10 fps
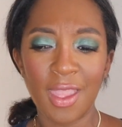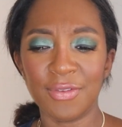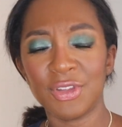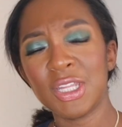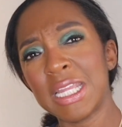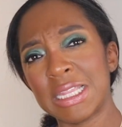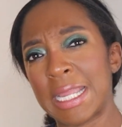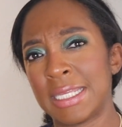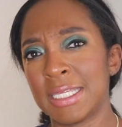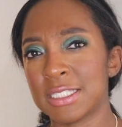I feel like
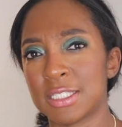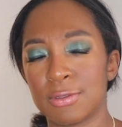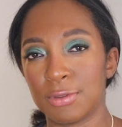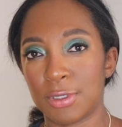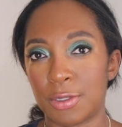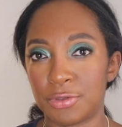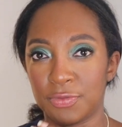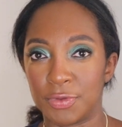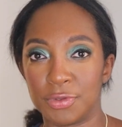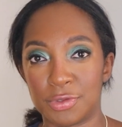lighting is a little
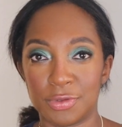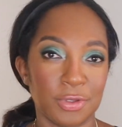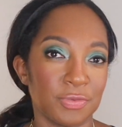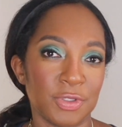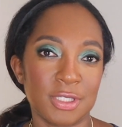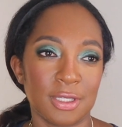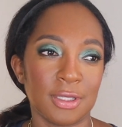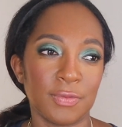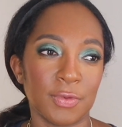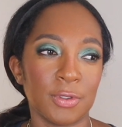controversial in the
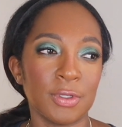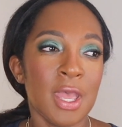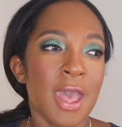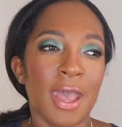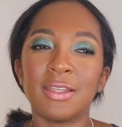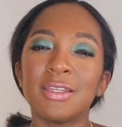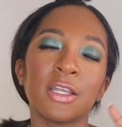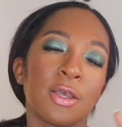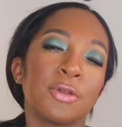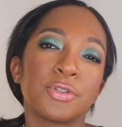reselling world.
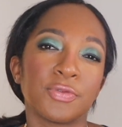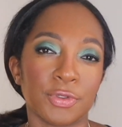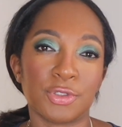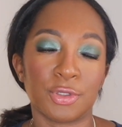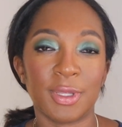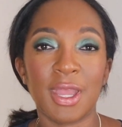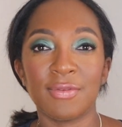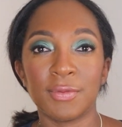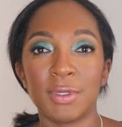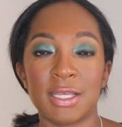Not controversial, but
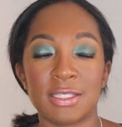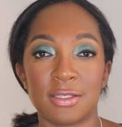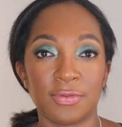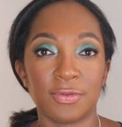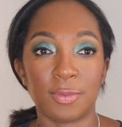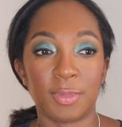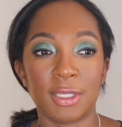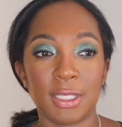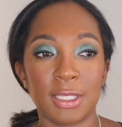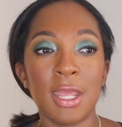everyone has a different
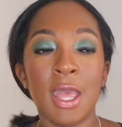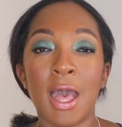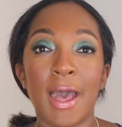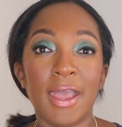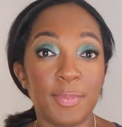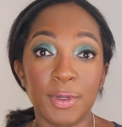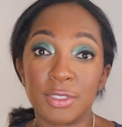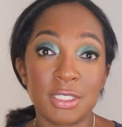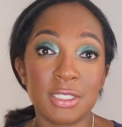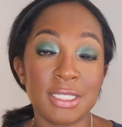opinion. I
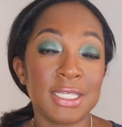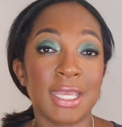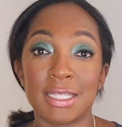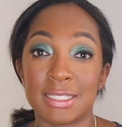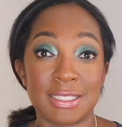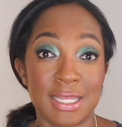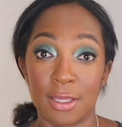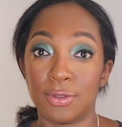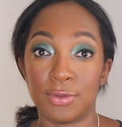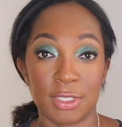personally can't
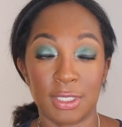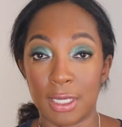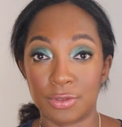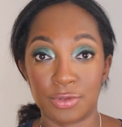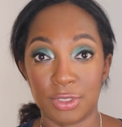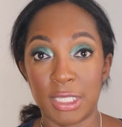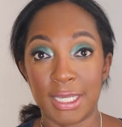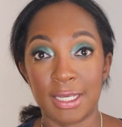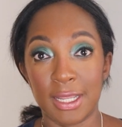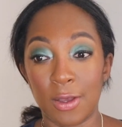stand using natural
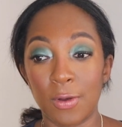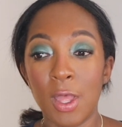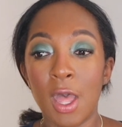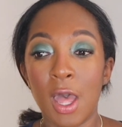light now.